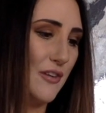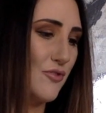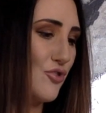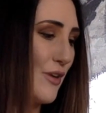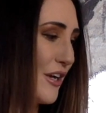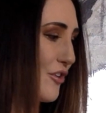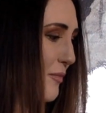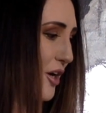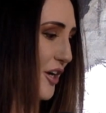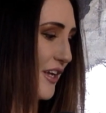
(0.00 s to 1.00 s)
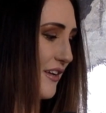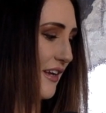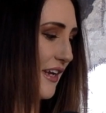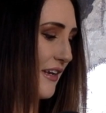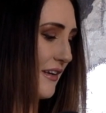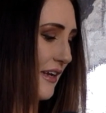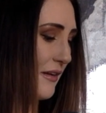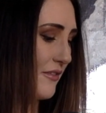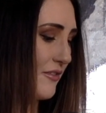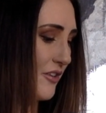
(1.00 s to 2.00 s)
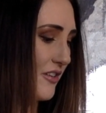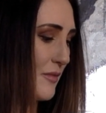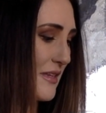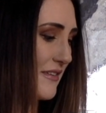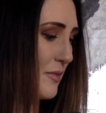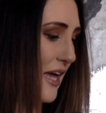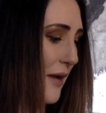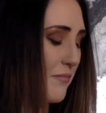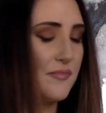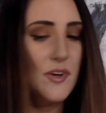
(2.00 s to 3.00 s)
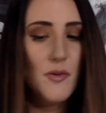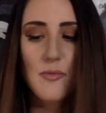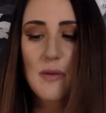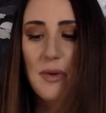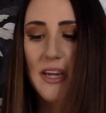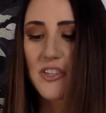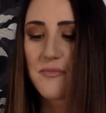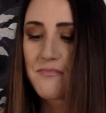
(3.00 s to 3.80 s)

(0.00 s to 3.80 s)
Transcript: strangle a market and start to limit supply. Oh, wrong page.